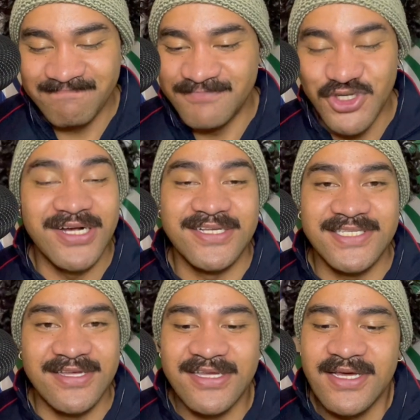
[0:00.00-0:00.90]
drugs.
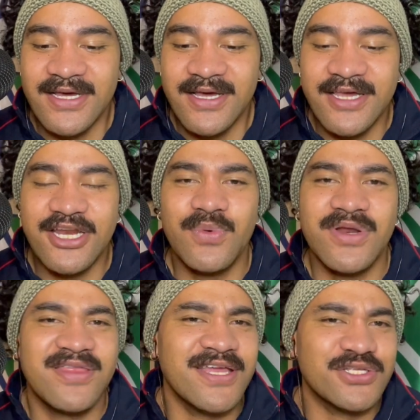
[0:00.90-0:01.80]
Yeah, when
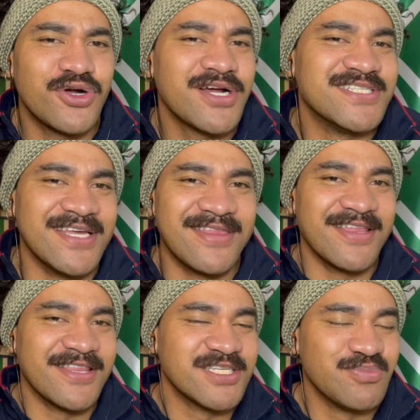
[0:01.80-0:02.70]
you think drugs, you
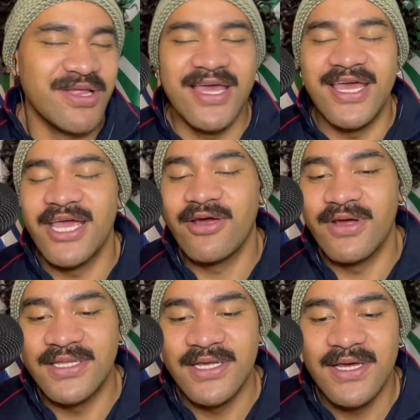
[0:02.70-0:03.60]
think this player here,
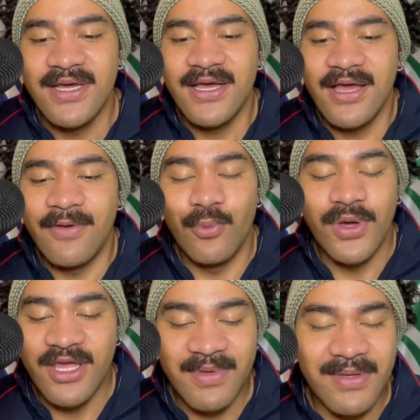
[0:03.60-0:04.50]
and
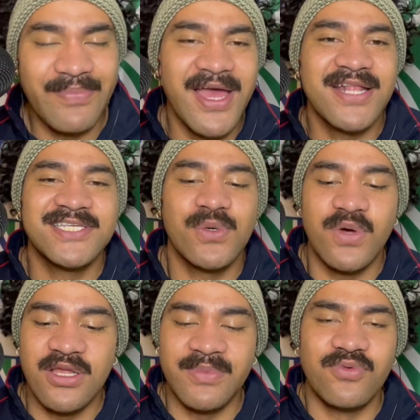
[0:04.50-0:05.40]
whether it be banter,
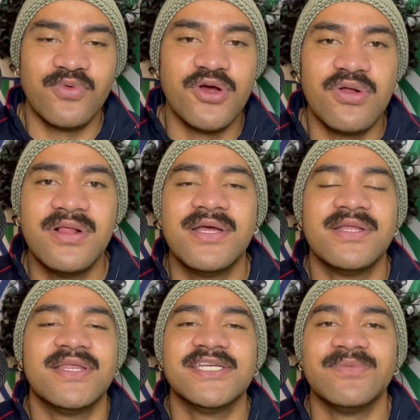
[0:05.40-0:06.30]
whether it be real,
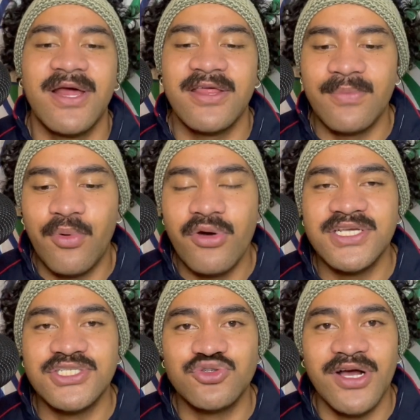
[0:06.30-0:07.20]
doesn't matter. The point
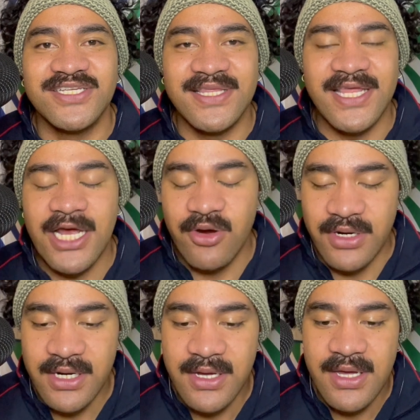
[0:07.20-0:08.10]
is, drugs are there,
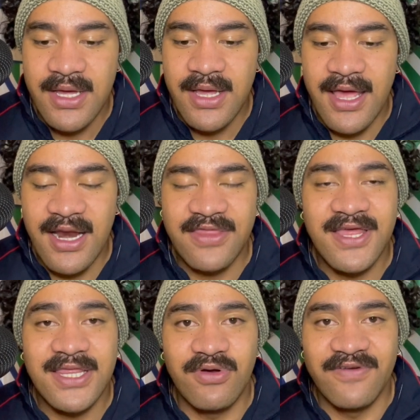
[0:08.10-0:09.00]
and I
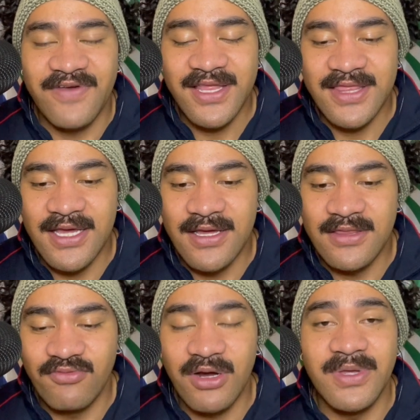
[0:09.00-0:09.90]
think they're affecting
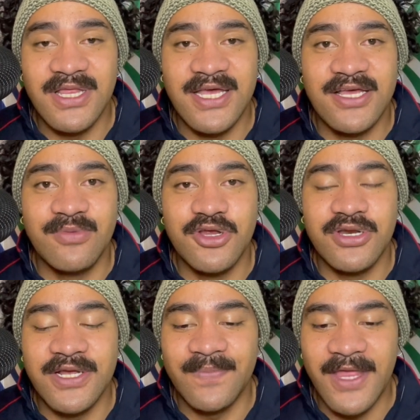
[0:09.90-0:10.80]
the rugby league
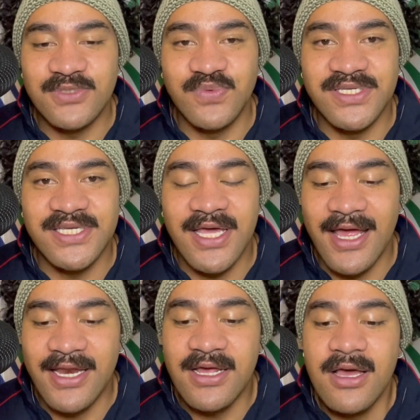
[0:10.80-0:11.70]
community as we see it,
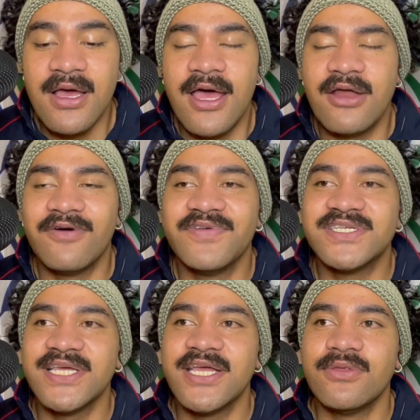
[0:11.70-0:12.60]
and
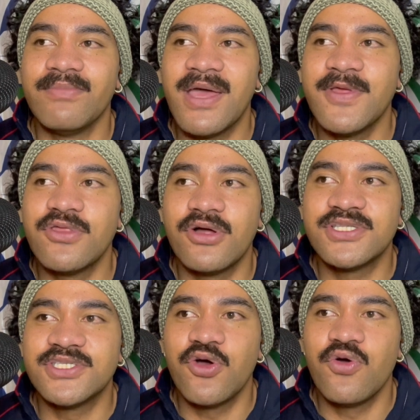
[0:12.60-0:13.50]
obviously maybe
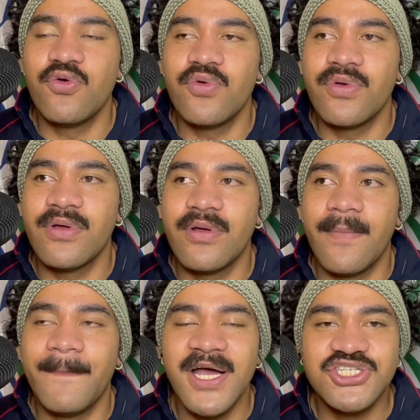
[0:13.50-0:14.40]
not so
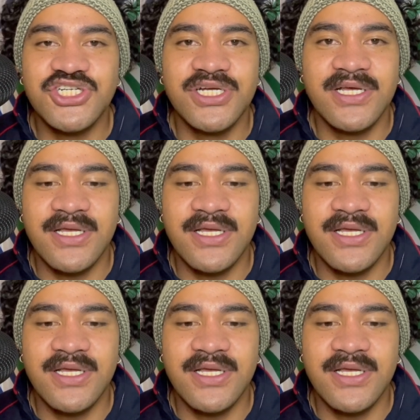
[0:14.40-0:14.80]
much